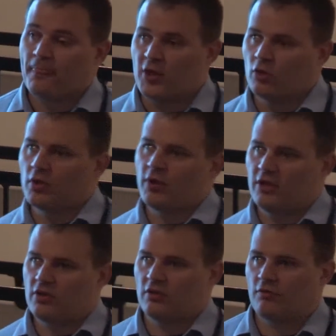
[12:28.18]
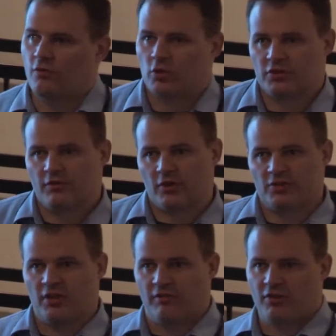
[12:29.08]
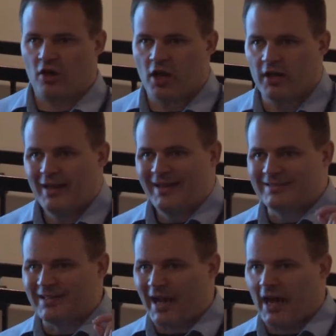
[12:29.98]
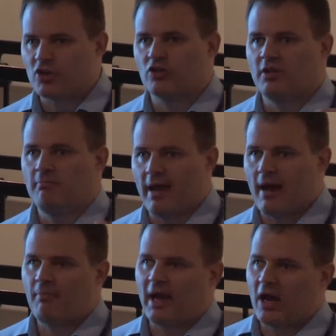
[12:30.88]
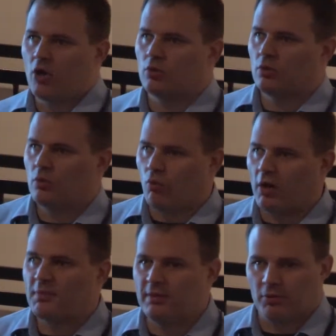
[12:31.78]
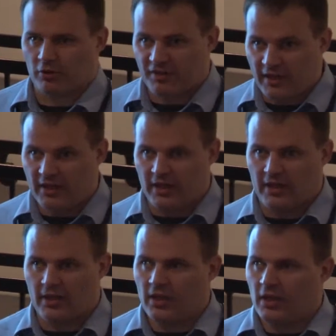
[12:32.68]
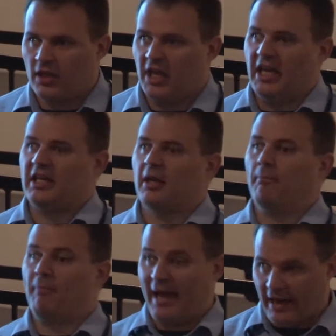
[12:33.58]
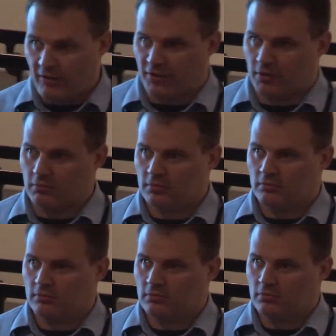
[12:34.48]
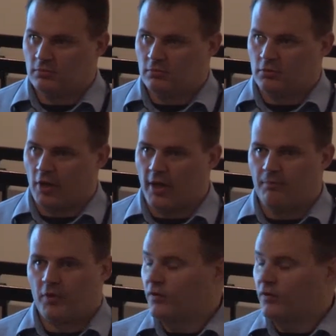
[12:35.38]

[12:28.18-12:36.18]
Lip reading: The only way you can enforce diversity of thought is to actually map out what people are thinking and compare them, right?